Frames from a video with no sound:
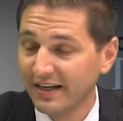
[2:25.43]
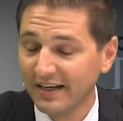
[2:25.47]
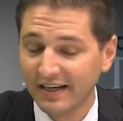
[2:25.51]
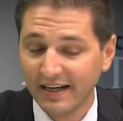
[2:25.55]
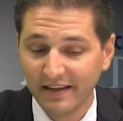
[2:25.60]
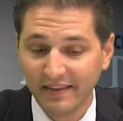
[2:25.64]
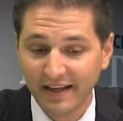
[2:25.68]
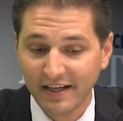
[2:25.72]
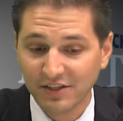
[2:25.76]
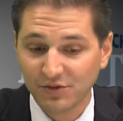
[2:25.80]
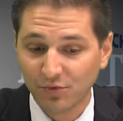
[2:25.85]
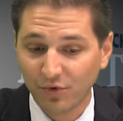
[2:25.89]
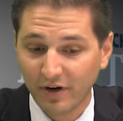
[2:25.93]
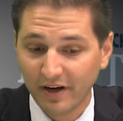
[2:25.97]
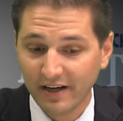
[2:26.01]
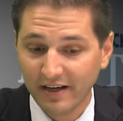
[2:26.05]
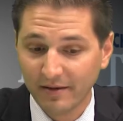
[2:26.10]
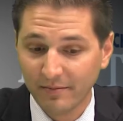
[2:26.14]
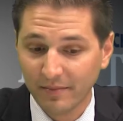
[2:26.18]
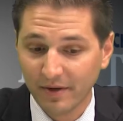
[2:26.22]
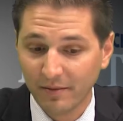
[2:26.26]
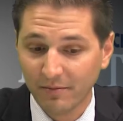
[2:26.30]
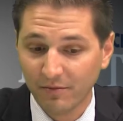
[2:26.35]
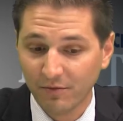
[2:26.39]
And that's why
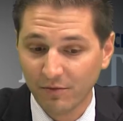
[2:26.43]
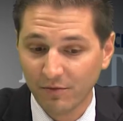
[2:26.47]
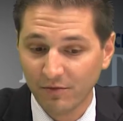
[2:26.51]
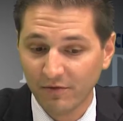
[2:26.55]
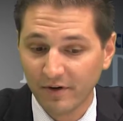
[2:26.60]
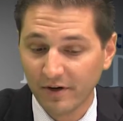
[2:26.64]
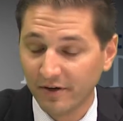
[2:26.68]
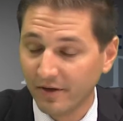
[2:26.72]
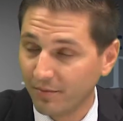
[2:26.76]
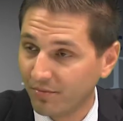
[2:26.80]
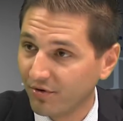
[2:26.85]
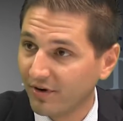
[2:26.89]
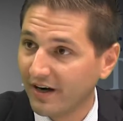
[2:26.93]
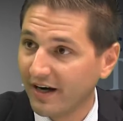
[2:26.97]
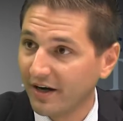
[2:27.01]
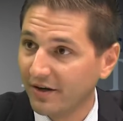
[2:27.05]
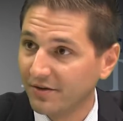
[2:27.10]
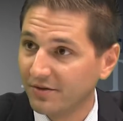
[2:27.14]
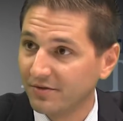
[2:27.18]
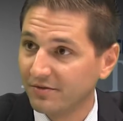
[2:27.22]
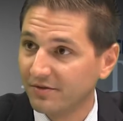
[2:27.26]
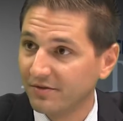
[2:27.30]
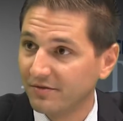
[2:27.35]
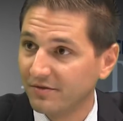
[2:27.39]
I'm very
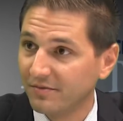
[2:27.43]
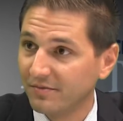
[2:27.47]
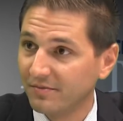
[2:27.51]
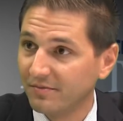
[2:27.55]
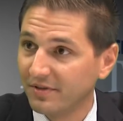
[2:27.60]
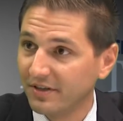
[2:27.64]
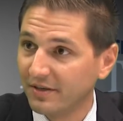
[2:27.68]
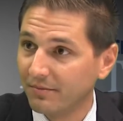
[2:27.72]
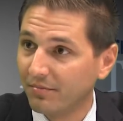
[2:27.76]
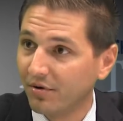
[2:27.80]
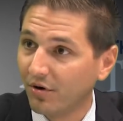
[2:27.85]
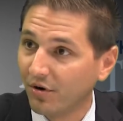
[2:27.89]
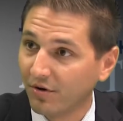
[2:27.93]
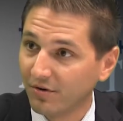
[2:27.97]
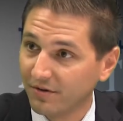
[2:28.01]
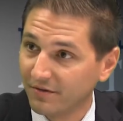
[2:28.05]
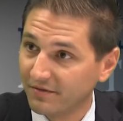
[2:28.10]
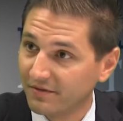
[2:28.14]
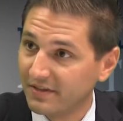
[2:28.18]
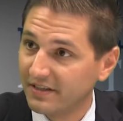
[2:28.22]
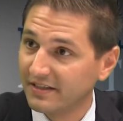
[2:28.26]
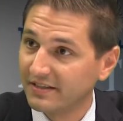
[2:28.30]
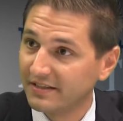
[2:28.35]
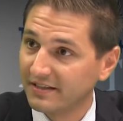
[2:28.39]
proud to have been a part
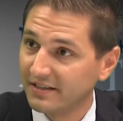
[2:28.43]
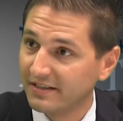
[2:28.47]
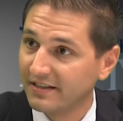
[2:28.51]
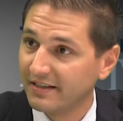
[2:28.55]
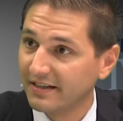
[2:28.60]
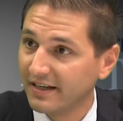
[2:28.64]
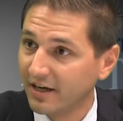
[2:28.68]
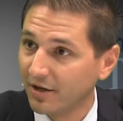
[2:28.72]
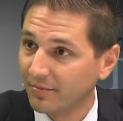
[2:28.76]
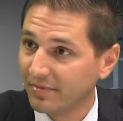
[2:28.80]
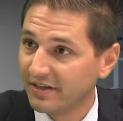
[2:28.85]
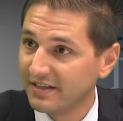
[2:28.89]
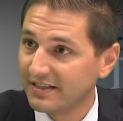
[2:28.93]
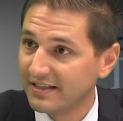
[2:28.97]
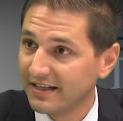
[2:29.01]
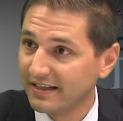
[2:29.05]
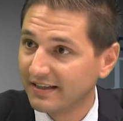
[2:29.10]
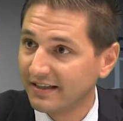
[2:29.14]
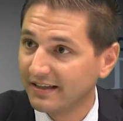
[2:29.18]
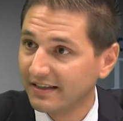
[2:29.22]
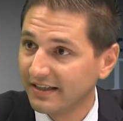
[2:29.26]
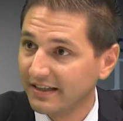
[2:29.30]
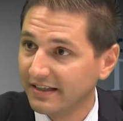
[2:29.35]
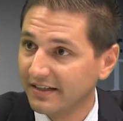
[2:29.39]
of this and helping take
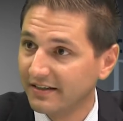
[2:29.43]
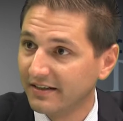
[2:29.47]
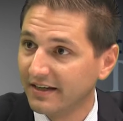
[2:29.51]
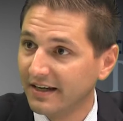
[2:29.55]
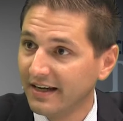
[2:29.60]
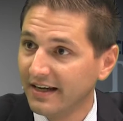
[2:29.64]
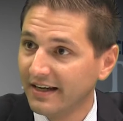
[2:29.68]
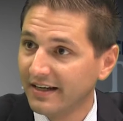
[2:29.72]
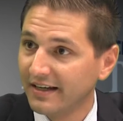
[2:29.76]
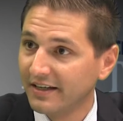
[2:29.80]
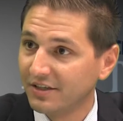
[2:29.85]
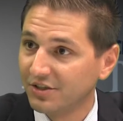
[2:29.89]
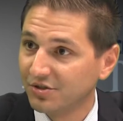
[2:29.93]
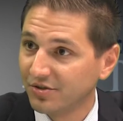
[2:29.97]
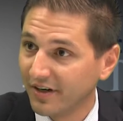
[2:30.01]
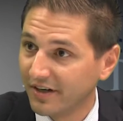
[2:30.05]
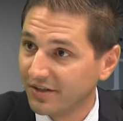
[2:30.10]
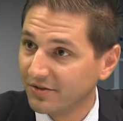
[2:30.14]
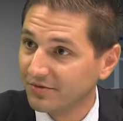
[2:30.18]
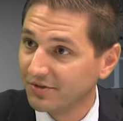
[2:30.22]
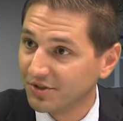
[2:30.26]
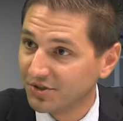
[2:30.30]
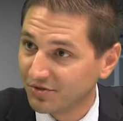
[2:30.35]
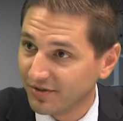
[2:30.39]
the lead in trying
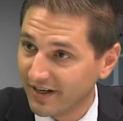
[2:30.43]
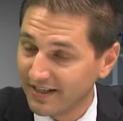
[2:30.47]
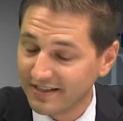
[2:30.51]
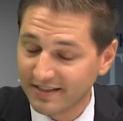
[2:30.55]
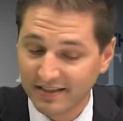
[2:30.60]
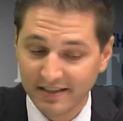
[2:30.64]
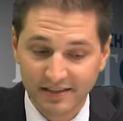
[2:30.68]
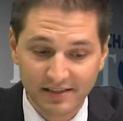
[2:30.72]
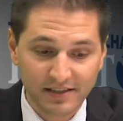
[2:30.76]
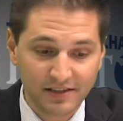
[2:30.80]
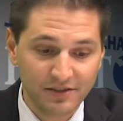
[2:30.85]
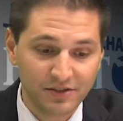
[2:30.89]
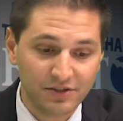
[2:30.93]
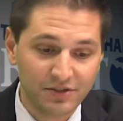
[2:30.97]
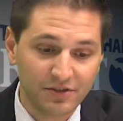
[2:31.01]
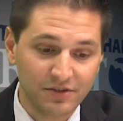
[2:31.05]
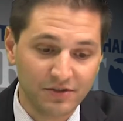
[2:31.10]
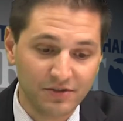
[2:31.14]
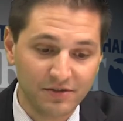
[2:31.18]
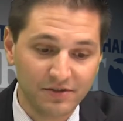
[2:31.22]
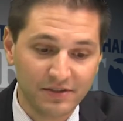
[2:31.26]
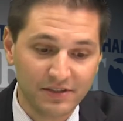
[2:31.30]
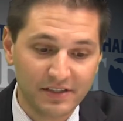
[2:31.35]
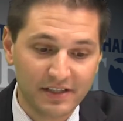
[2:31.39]
to address these
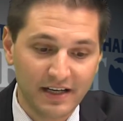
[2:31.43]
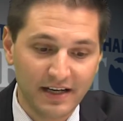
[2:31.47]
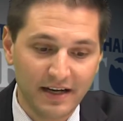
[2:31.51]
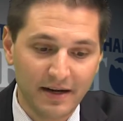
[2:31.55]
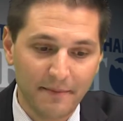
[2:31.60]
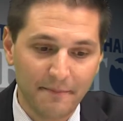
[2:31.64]
concerns.